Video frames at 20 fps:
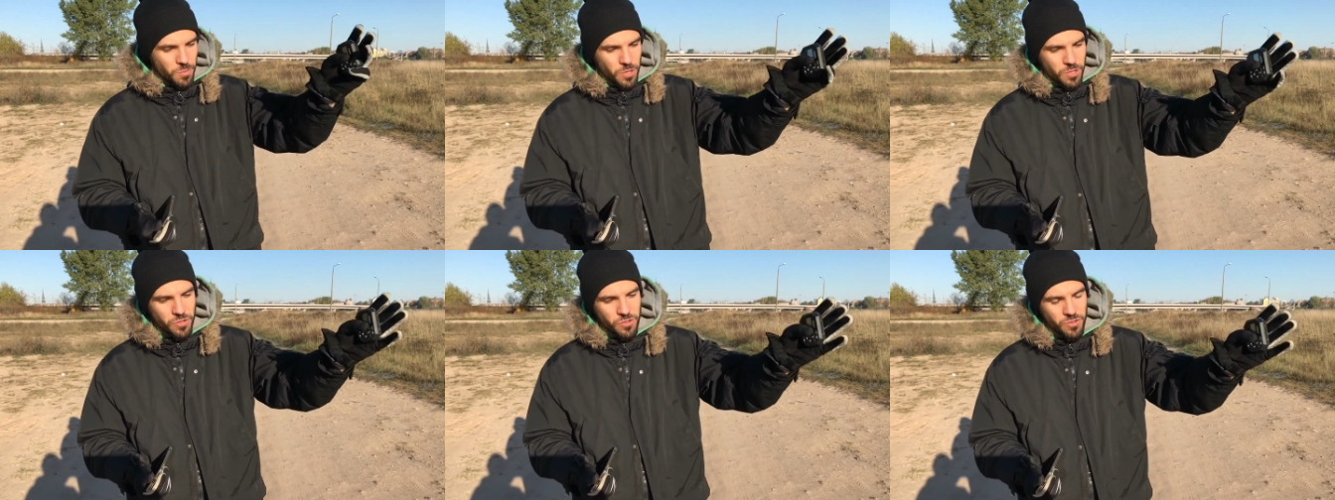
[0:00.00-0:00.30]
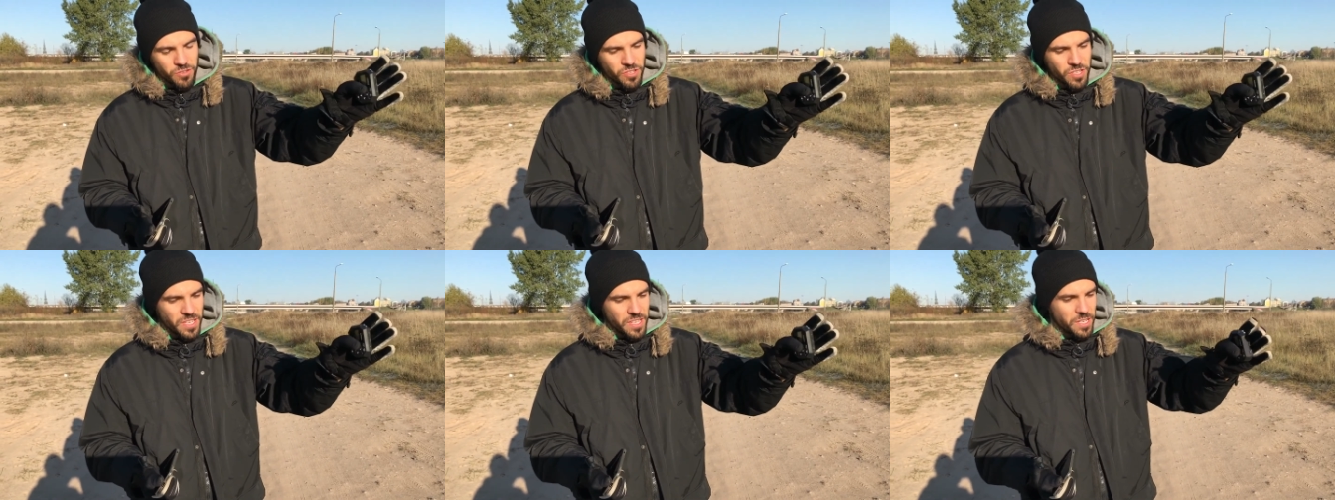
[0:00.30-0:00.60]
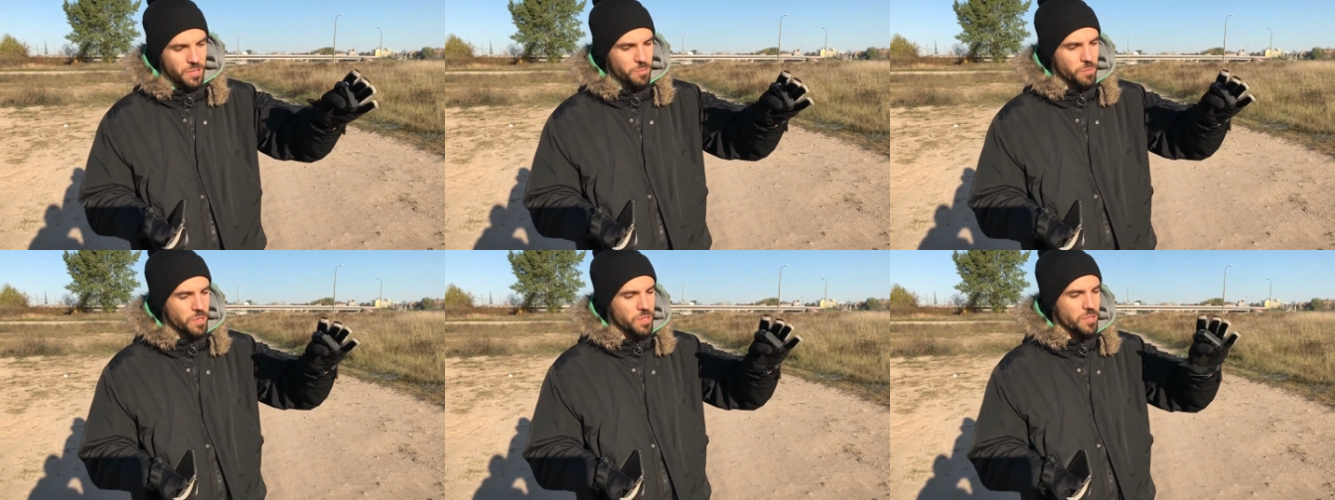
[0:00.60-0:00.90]
Once you
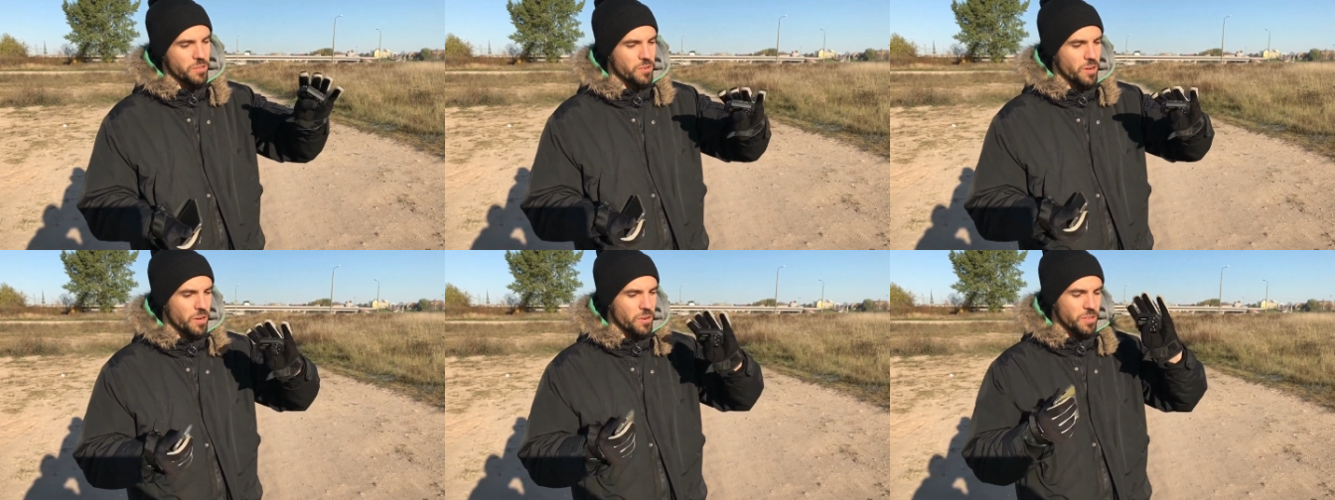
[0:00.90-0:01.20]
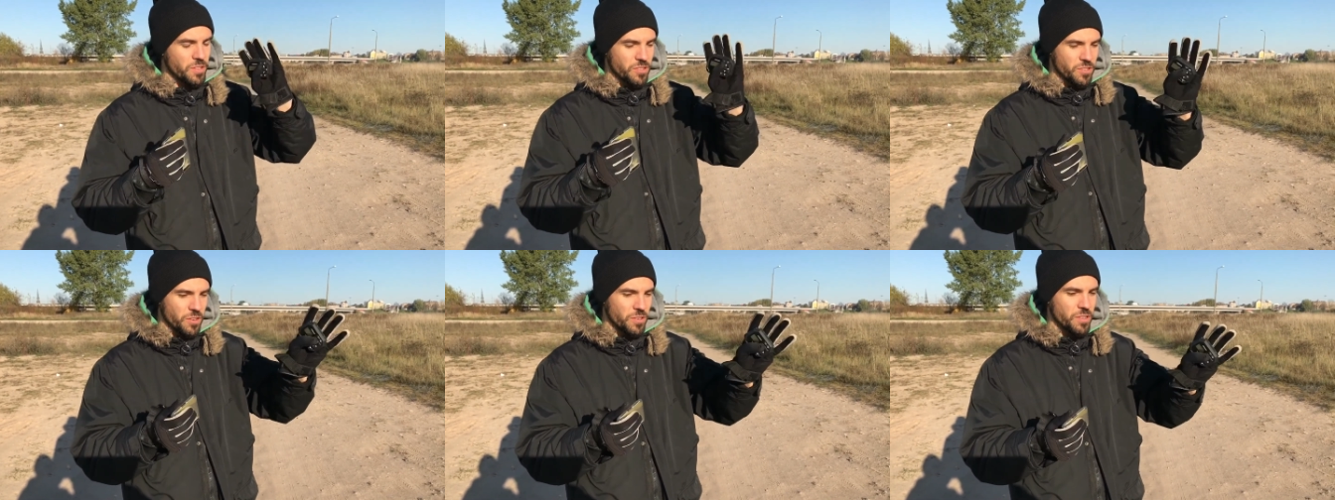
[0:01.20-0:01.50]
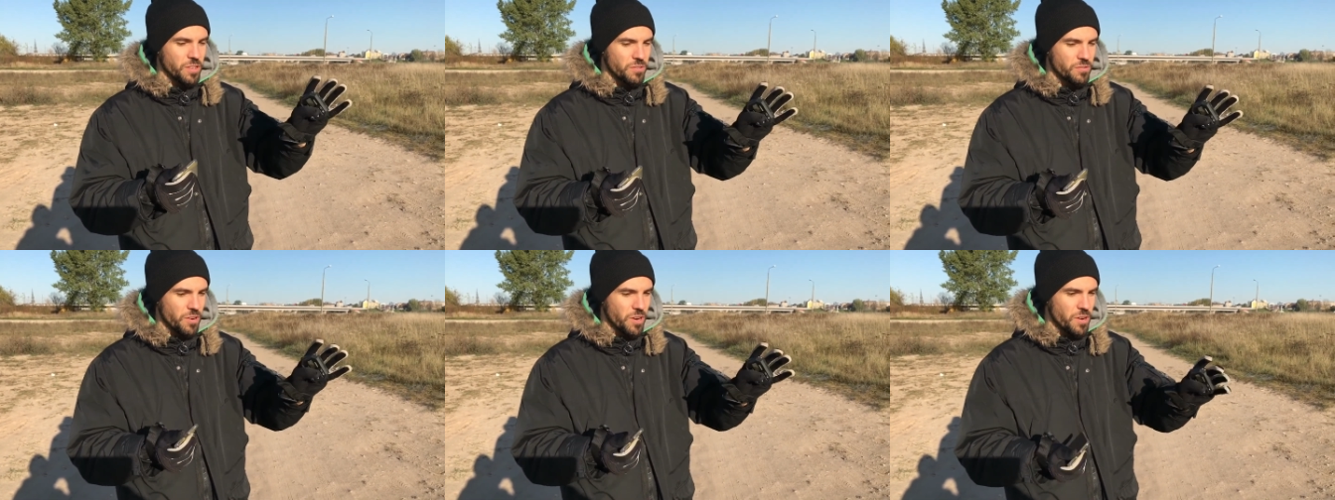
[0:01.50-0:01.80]
sync it with the drone, it's
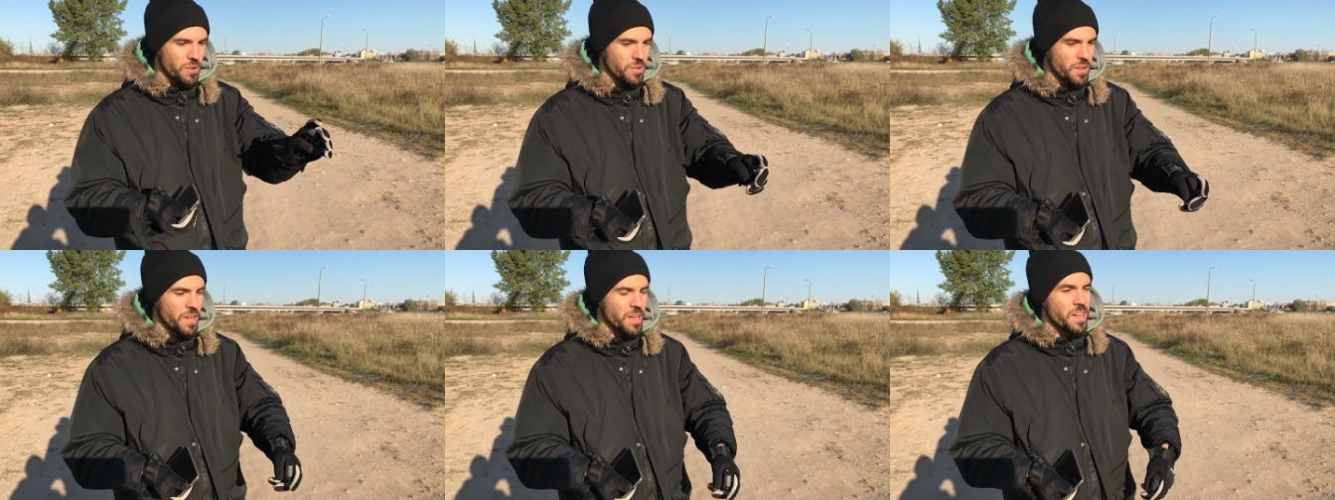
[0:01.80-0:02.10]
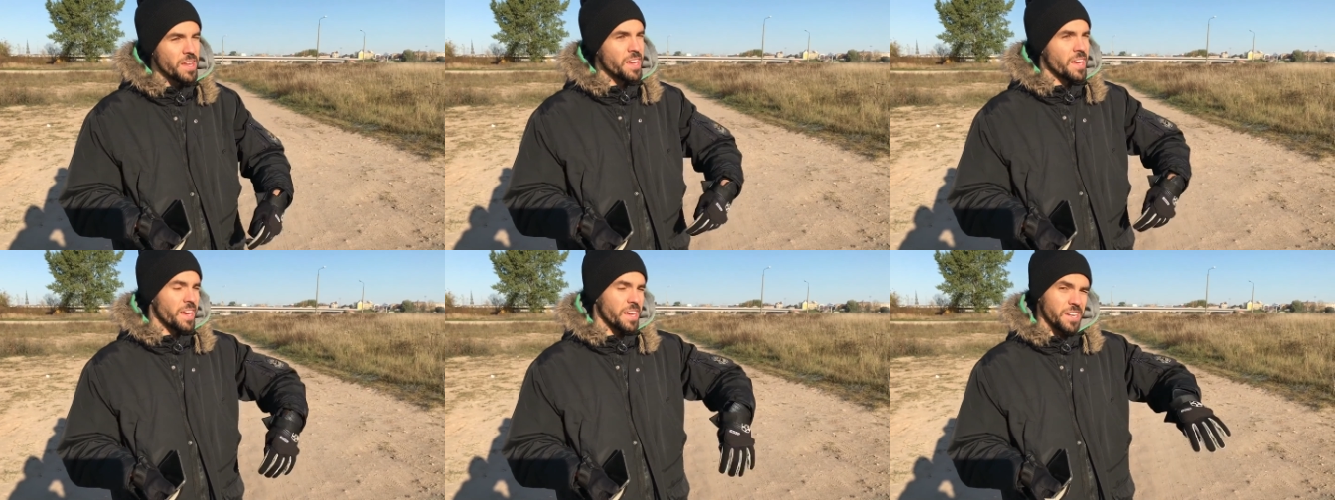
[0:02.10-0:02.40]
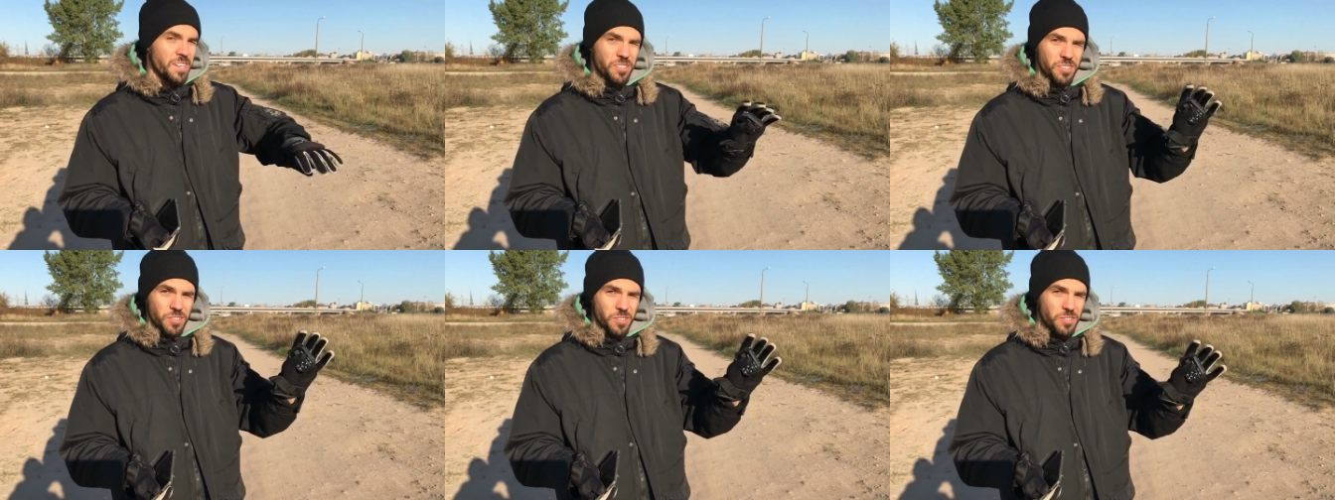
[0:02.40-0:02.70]
on the drone
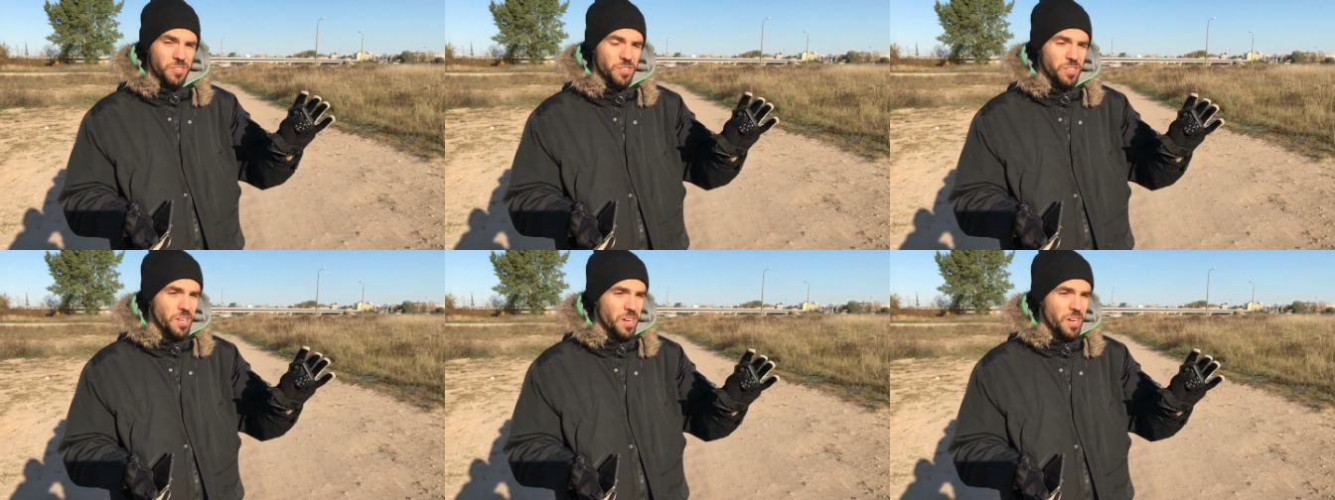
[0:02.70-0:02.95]
and it's good to